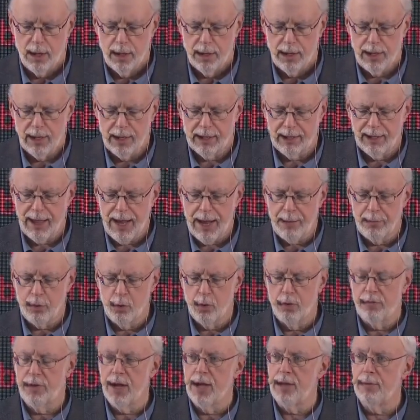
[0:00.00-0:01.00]
He claimed
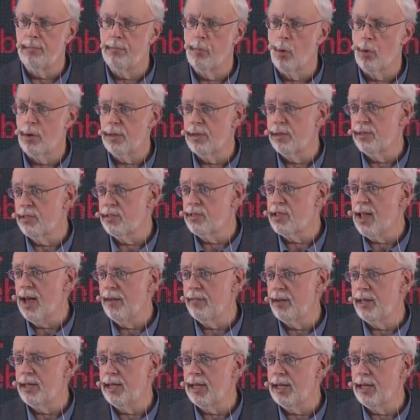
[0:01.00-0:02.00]
to have done more than
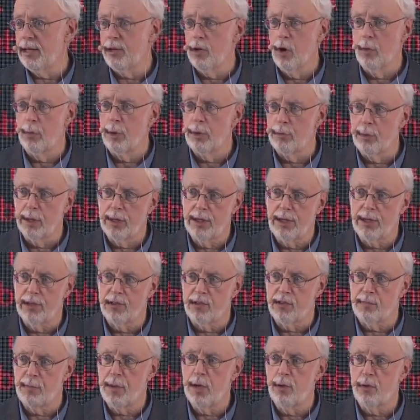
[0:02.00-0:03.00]
70, and no one really
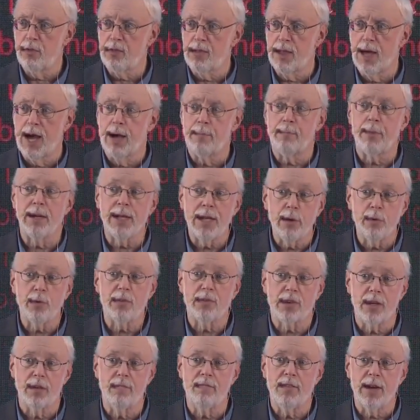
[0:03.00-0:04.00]
disputes that, but he
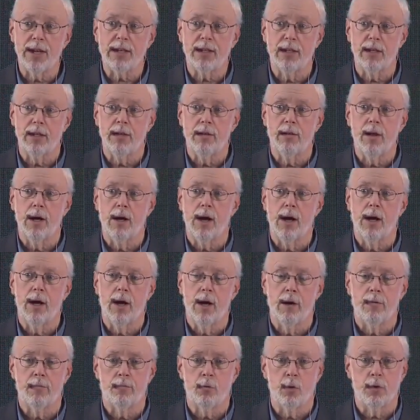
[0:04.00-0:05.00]
was convicted
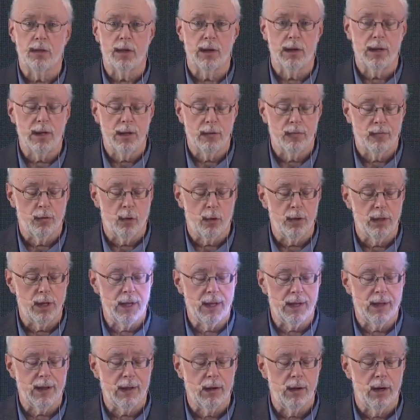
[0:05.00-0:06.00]
uh, for the, for
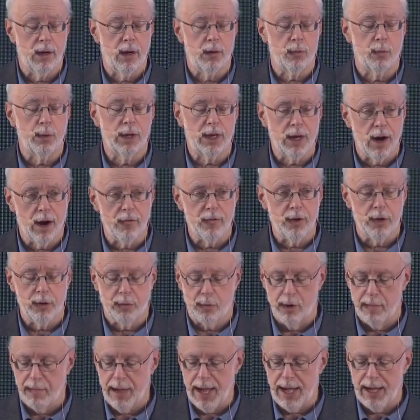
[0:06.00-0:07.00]
the uh, recovered
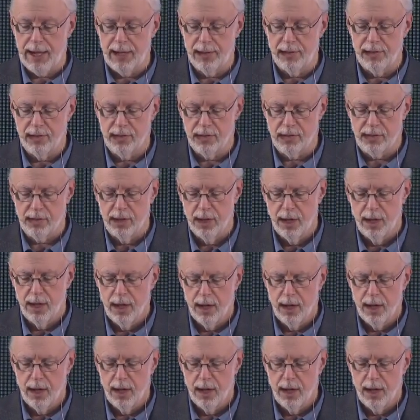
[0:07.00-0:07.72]
remains